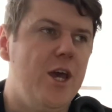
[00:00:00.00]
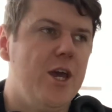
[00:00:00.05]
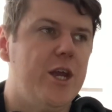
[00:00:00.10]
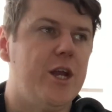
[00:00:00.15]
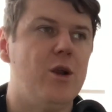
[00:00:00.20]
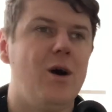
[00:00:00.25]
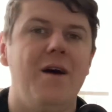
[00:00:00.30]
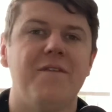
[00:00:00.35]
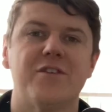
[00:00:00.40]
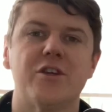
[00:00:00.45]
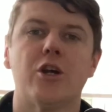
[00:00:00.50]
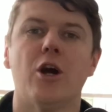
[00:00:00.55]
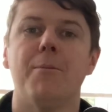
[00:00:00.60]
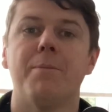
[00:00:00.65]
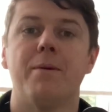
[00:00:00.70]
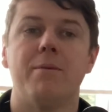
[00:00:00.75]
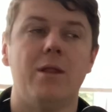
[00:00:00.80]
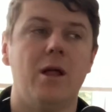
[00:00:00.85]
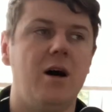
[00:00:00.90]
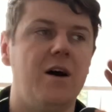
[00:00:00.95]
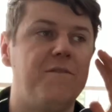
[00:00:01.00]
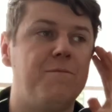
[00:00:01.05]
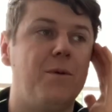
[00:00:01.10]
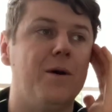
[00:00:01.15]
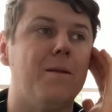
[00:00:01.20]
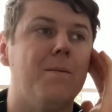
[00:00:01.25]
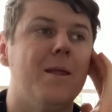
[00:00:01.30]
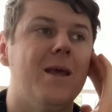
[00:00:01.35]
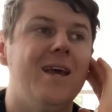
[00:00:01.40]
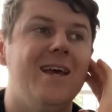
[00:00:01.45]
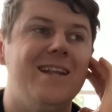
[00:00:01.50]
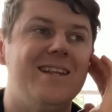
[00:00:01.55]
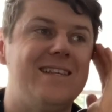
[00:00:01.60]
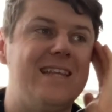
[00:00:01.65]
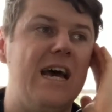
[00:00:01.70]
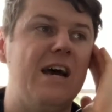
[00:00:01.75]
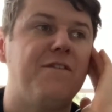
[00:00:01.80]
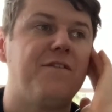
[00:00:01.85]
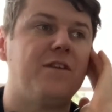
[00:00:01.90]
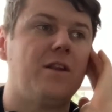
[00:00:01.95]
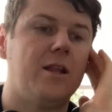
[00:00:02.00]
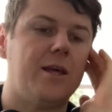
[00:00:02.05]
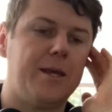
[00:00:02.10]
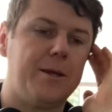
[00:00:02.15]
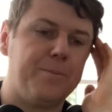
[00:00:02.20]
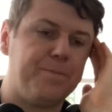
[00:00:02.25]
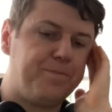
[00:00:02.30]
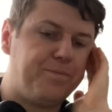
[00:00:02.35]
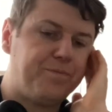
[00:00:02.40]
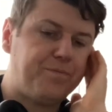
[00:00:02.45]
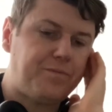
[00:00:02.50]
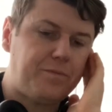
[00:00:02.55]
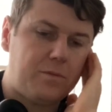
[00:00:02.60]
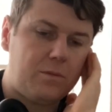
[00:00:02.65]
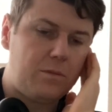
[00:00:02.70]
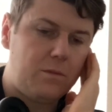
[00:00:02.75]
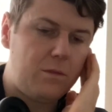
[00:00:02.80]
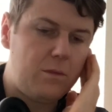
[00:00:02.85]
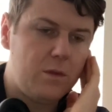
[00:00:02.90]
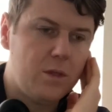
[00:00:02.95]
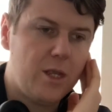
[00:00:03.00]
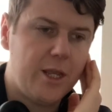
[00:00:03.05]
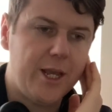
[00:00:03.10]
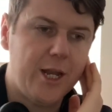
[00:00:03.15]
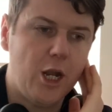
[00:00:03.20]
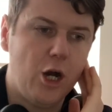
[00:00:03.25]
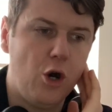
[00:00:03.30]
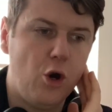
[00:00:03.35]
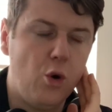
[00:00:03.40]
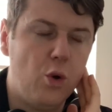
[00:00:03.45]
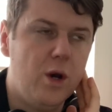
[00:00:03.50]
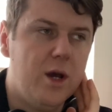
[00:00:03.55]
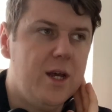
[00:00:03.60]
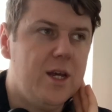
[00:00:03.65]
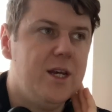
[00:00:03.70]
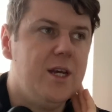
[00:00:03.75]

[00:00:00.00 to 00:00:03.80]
You don't have to cut people off, but definitely, you know,